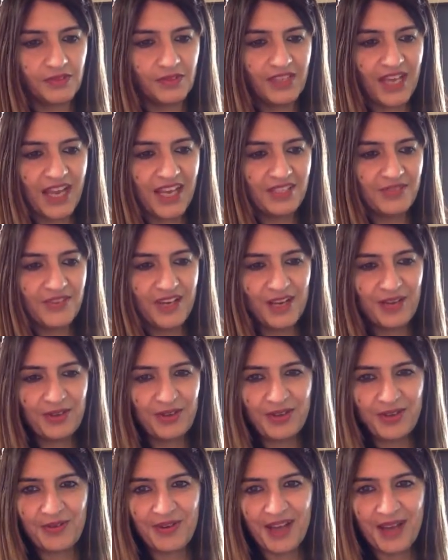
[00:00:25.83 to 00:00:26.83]
Guys, when I
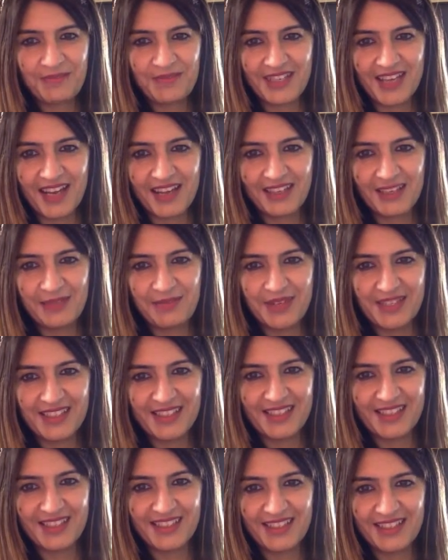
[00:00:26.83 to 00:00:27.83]
look away, I'm channeling
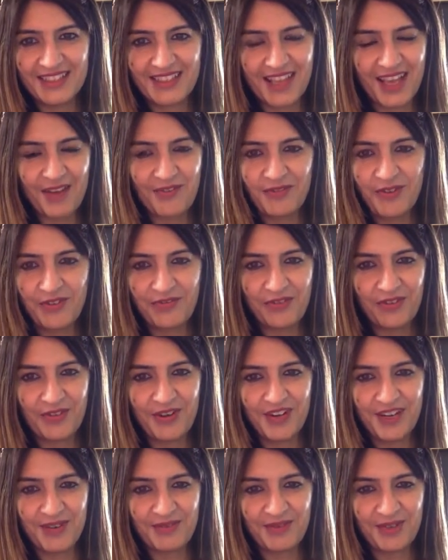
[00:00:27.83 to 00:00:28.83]
messages. I've not
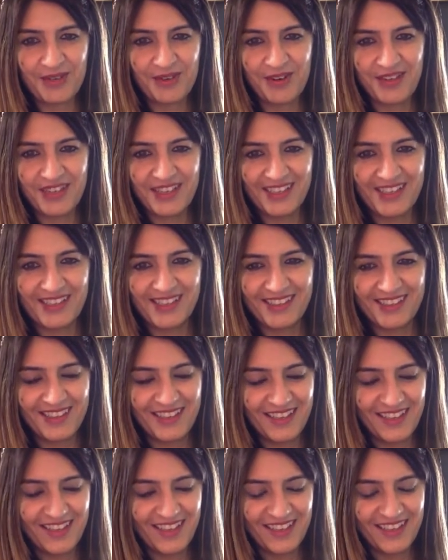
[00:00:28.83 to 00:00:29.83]
forgot I'm recording.
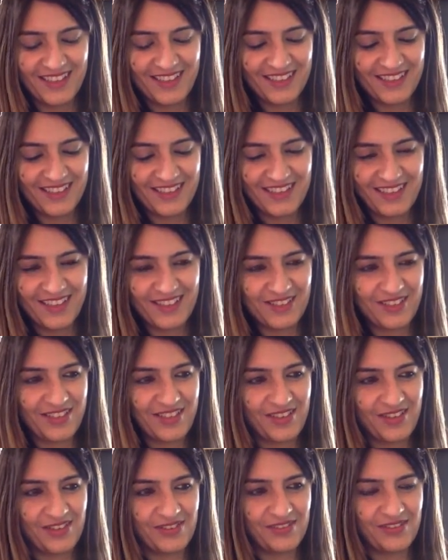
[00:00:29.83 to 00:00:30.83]
That's what
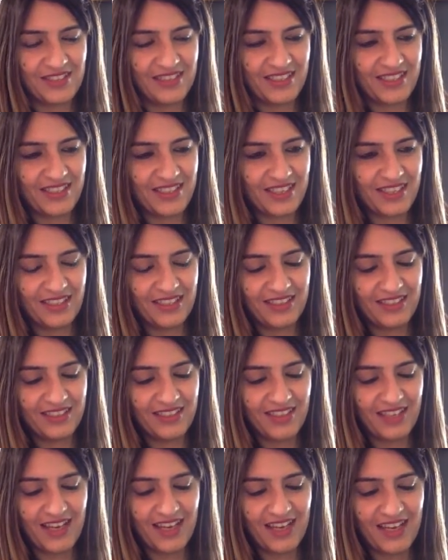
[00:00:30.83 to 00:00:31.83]
I always say.
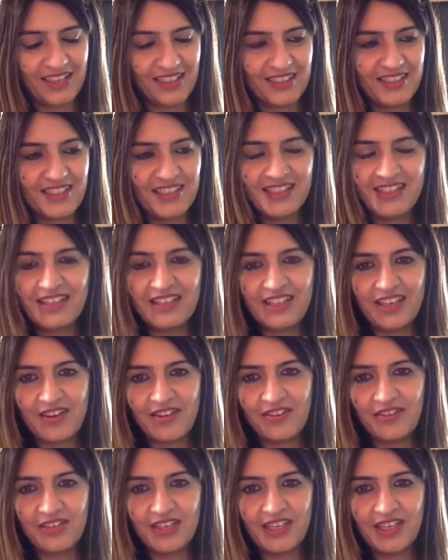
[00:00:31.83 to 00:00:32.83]
And this is a
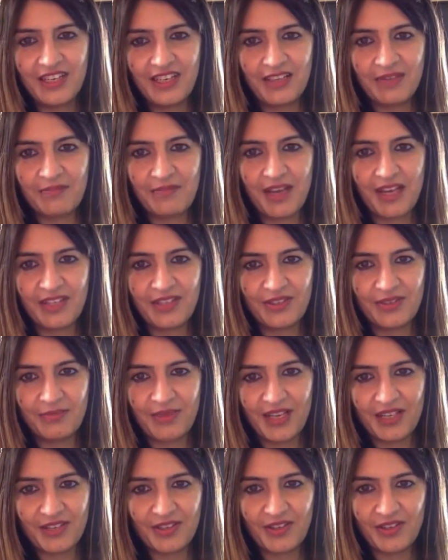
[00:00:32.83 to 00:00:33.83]
general reading. It might or
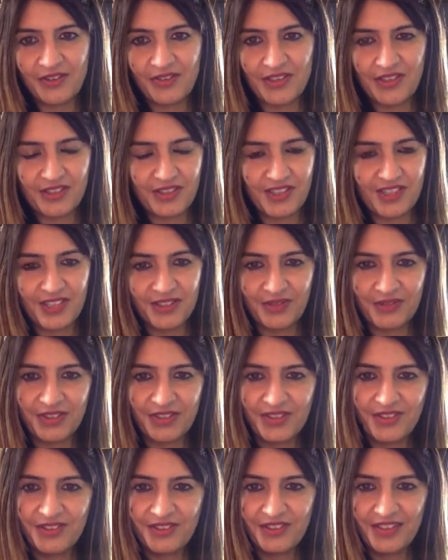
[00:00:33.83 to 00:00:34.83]
might not resonate
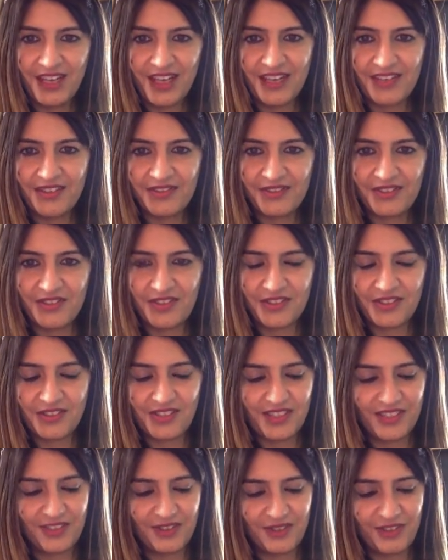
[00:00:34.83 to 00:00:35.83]
with you. And if it
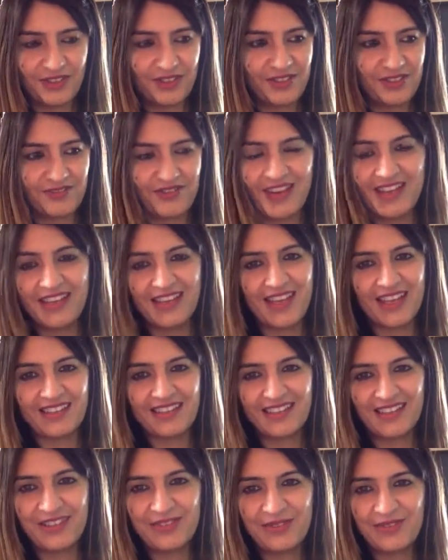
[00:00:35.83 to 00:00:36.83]
resonates with you, it's
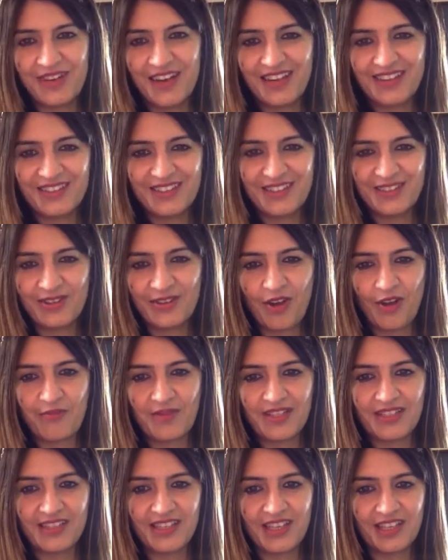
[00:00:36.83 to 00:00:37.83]
fantastic. Do write in the
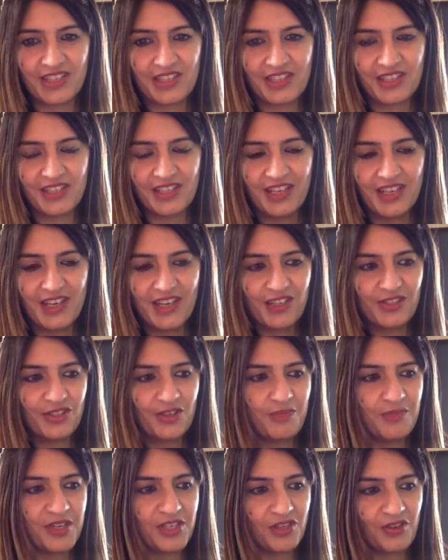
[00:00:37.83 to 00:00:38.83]
comment section. So
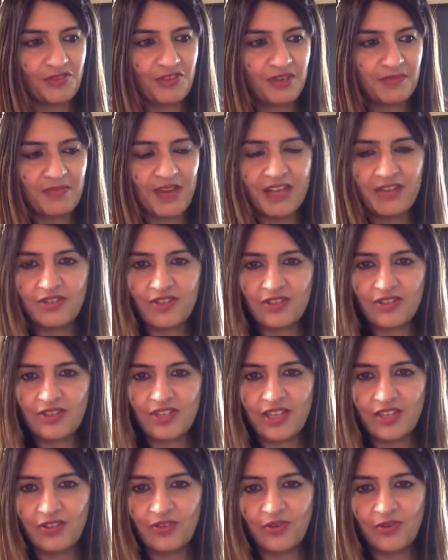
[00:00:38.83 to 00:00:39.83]
a bit of it might
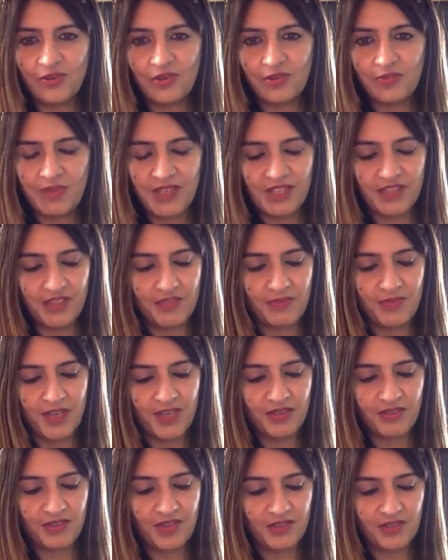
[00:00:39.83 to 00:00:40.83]
resonate. The whole message
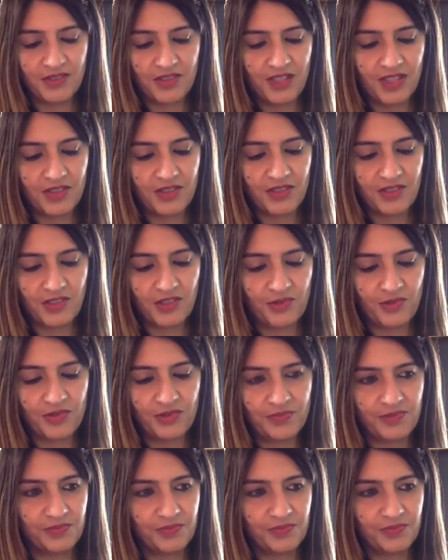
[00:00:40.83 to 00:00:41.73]
might resonate. So